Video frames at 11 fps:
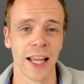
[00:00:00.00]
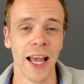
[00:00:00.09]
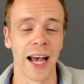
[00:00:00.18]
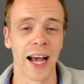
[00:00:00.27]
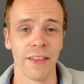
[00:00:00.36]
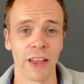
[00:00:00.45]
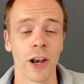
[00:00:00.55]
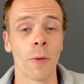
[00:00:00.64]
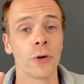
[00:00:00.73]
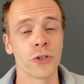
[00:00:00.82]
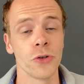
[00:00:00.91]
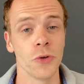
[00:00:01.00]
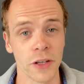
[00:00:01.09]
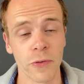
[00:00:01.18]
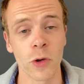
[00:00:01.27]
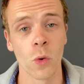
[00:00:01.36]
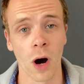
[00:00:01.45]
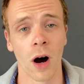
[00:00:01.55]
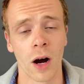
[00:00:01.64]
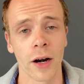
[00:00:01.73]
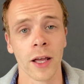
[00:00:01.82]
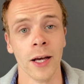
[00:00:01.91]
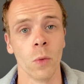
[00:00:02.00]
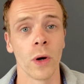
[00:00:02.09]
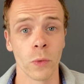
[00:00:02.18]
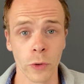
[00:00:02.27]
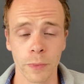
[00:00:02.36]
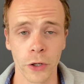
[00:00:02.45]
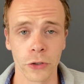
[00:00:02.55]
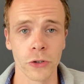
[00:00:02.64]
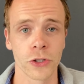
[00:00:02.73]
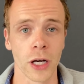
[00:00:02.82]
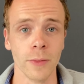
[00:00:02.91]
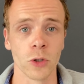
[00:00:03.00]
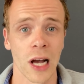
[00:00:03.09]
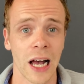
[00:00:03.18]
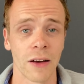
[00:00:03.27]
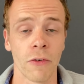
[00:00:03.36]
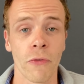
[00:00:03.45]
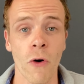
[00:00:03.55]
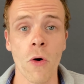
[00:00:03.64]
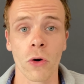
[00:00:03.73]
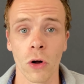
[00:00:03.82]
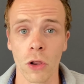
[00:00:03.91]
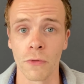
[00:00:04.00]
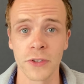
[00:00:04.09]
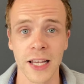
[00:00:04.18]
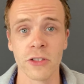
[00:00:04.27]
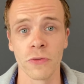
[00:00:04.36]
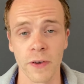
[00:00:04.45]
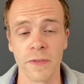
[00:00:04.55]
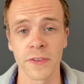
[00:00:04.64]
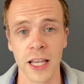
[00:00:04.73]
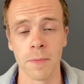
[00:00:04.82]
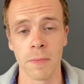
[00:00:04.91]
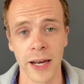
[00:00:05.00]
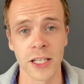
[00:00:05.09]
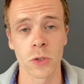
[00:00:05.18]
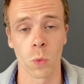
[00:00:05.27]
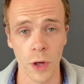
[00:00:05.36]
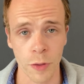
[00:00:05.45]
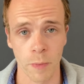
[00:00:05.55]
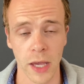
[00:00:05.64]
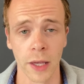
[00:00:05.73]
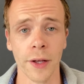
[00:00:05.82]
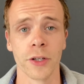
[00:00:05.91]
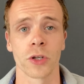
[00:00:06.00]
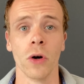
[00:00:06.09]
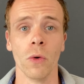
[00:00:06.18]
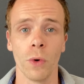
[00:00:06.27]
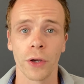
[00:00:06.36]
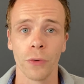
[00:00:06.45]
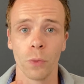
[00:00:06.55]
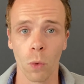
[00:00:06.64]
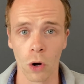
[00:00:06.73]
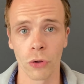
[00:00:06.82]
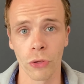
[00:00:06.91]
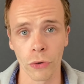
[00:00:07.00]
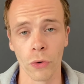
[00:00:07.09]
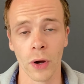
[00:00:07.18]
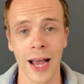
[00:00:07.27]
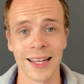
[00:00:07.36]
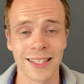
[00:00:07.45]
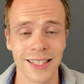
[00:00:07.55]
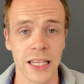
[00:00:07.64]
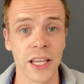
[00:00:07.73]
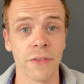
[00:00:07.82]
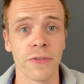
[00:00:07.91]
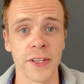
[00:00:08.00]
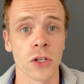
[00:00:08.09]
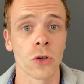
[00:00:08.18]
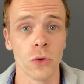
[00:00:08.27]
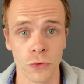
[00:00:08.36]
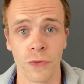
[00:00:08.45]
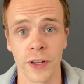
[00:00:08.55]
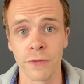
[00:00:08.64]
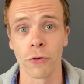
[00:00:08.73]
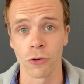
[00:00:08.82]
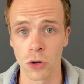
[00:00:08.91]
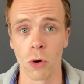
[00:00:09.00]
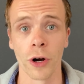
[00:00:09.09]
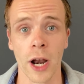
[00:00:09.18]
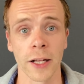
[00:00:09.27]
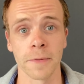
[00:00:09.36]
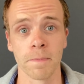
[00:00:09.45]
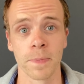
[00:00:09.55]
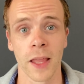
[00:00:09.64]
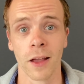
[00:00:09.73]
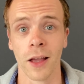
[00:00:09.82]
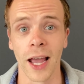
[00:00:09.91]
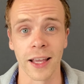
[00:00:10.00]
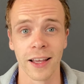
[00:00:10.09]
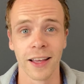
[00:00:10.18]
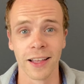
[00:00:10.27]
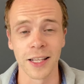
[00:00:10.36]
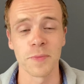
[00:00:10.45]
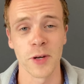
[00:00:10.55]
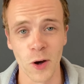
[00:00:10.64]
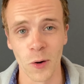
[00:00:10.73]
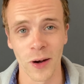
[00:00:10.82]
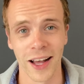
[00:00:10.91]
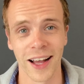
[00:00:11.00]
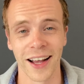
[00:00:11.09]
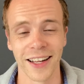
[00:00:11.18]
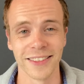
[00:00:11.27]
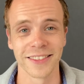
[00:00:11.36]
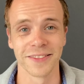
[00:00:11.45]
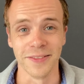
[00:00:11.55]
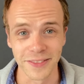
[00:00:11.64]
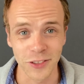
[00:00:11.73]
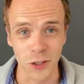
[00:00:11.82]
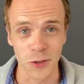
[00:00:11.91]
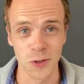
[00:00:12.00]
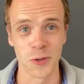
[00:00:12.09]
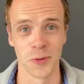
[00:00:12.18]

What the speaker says: And then number 2, if you are, when would be a good time to have a phone call of 10 to 15 minutes with me so we could walk through and see if this is a good fit for you or not? Hey, let me know and talk to you soon.